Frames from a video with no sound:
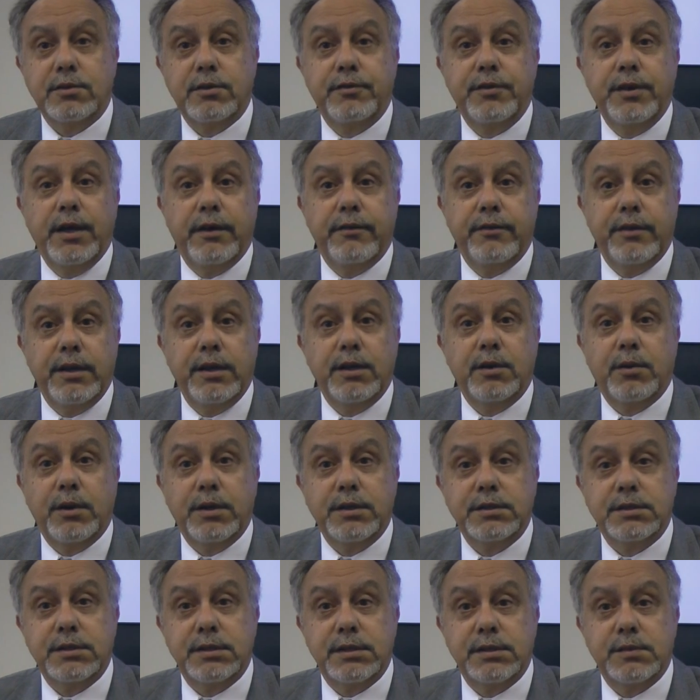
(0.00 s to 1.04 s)
So if you have any
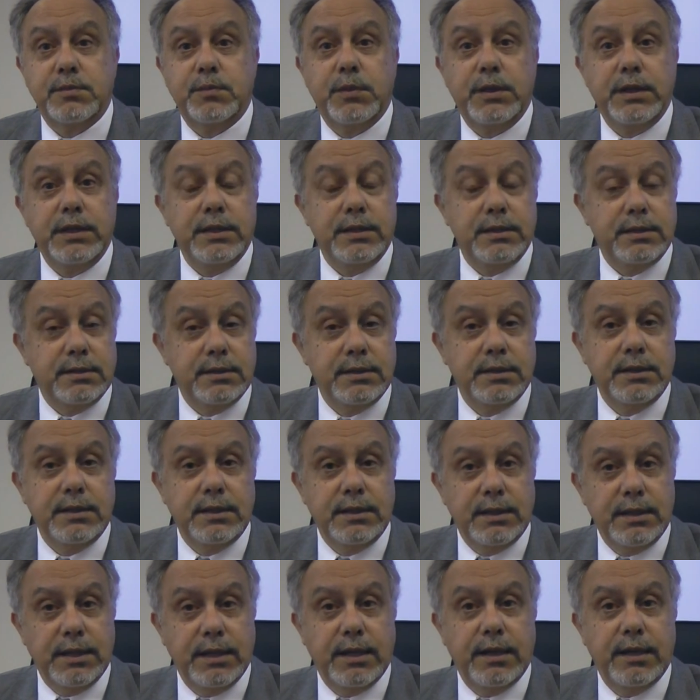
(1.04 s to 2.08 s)
questions, please
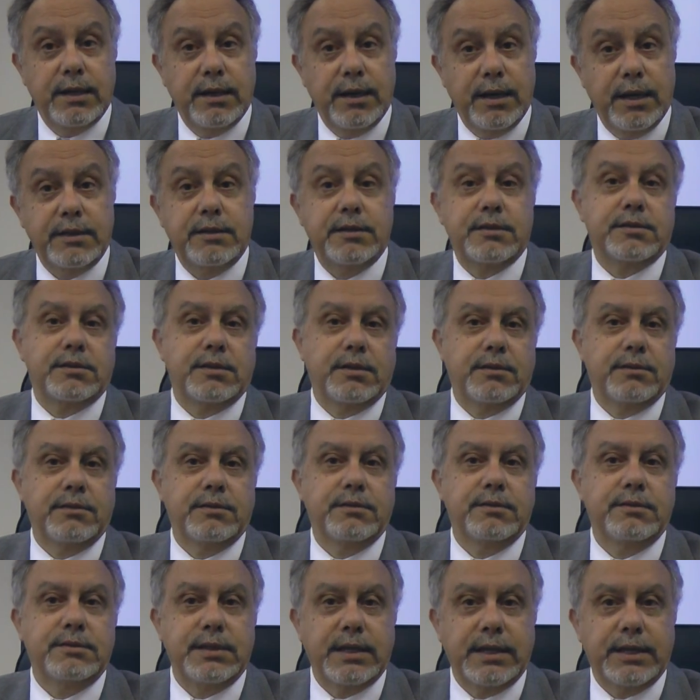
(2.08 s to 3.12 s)
let us know.
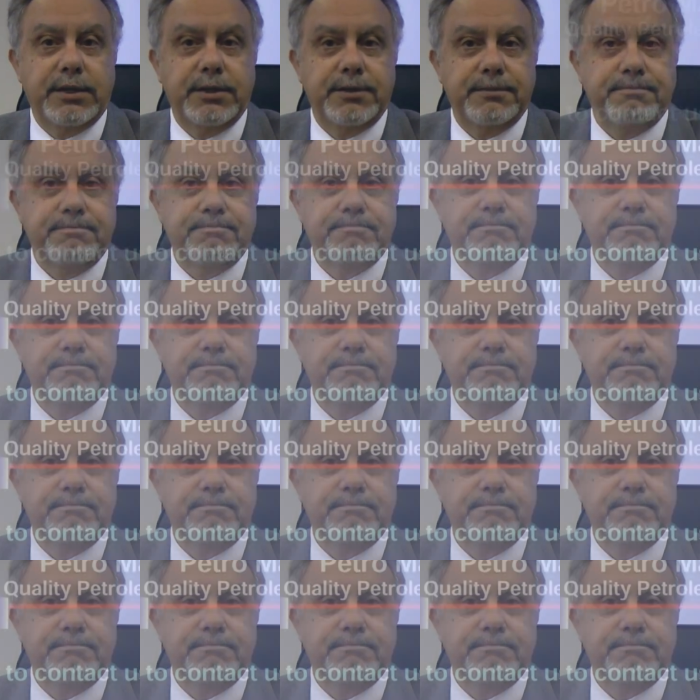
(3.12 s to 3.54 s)
Thank you.